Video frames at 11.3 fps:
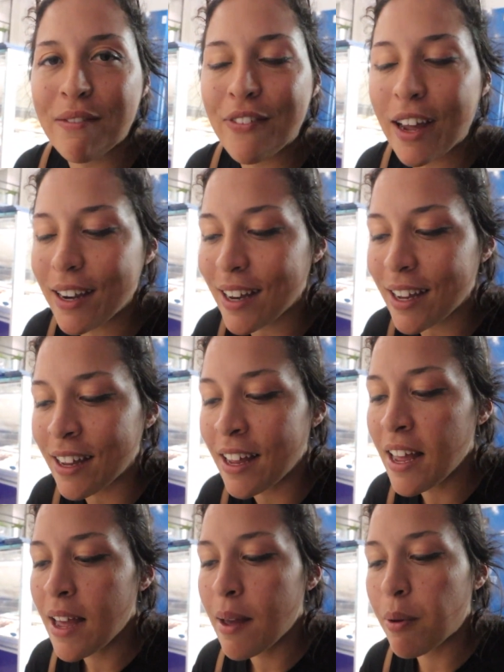find it.
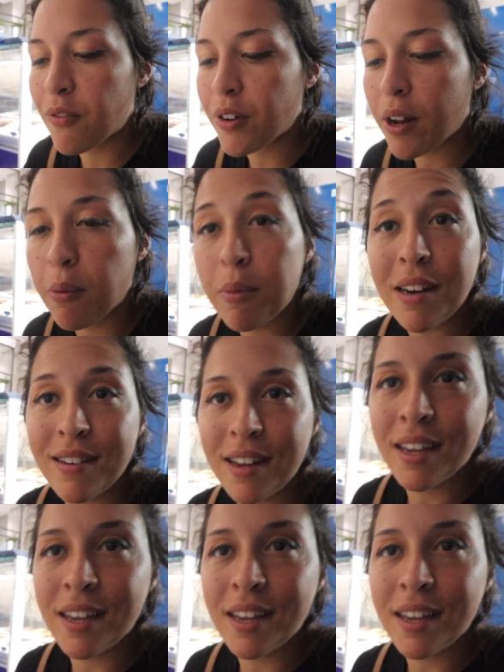But for now, I'm gonna dig